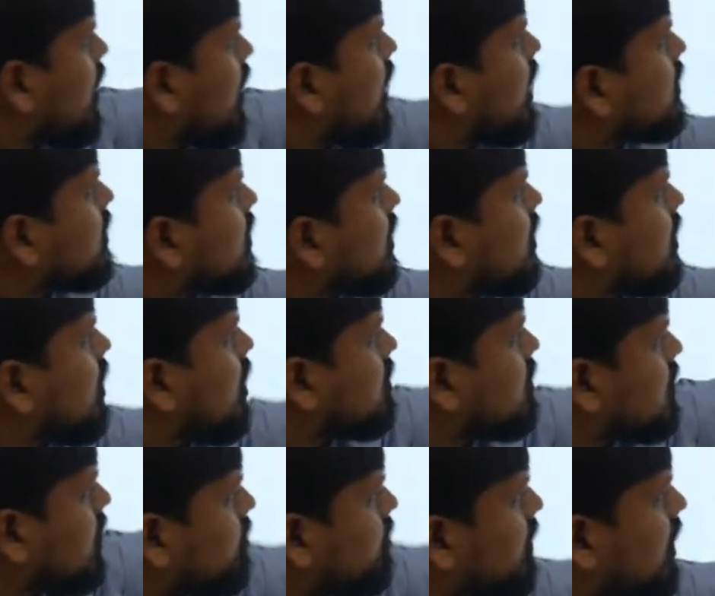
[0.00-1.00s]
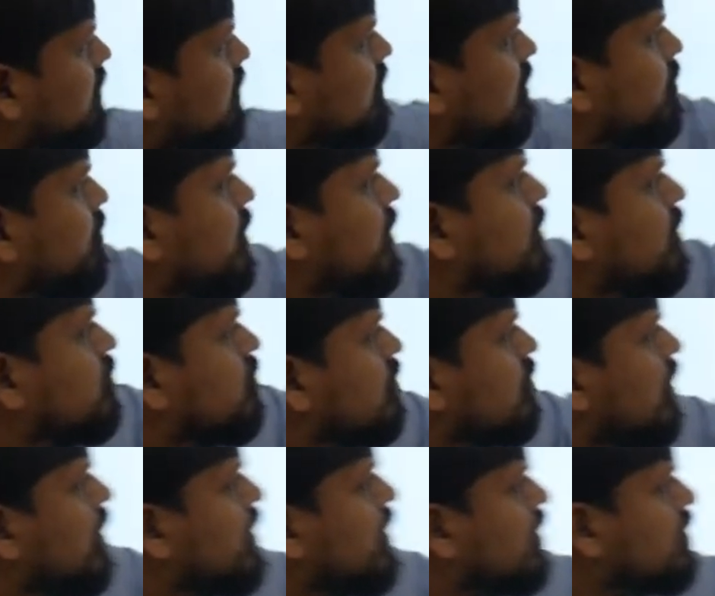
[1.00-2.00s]
On the cross arm there will be
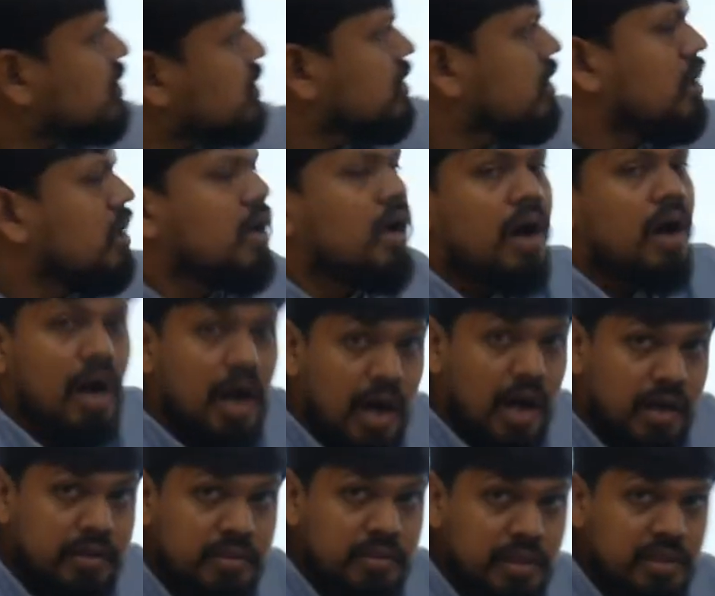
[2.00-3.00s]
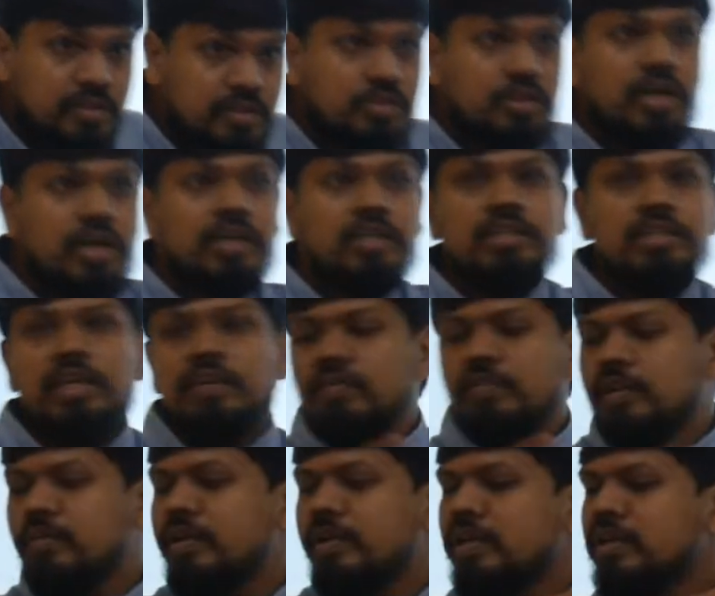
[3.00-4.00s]
insulators, on the insulator there
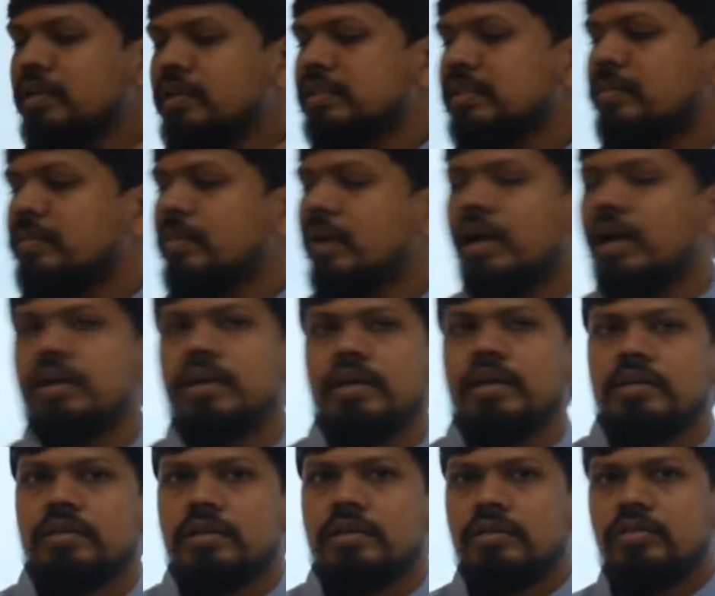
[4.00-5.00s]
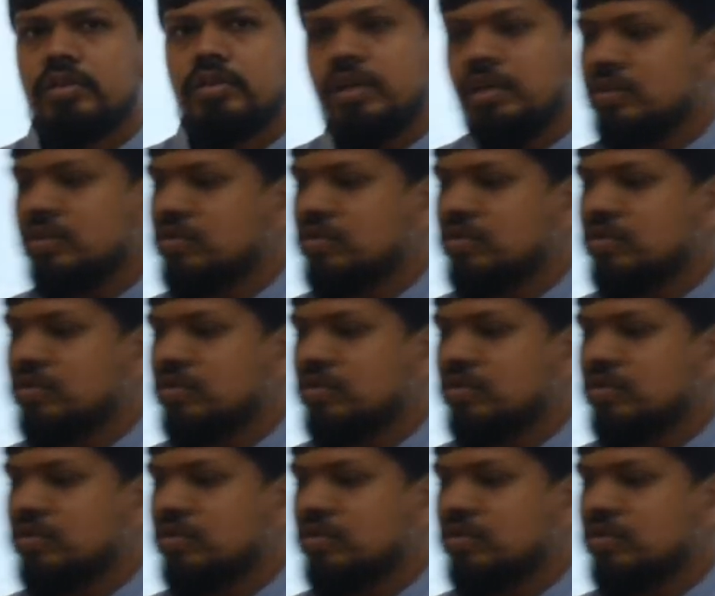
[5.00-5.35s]
will be some conductor, okay.